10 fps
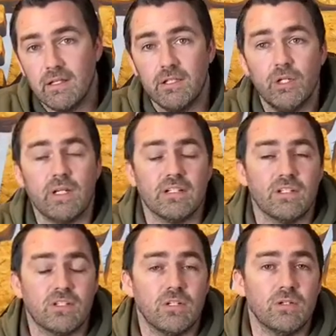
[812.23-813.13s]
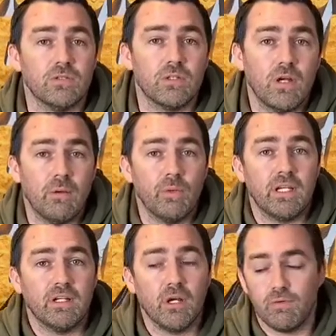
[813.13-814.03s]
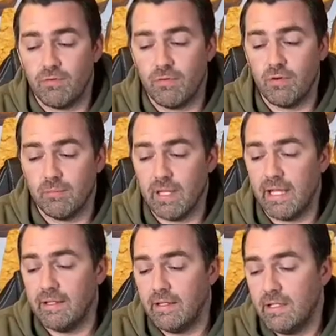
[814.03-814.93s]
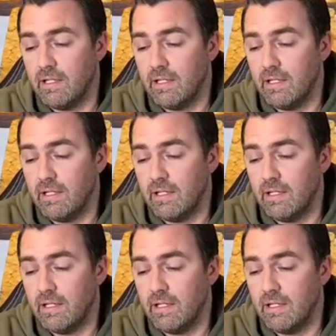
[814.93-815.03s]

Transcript: you get to choose and we can go through from there.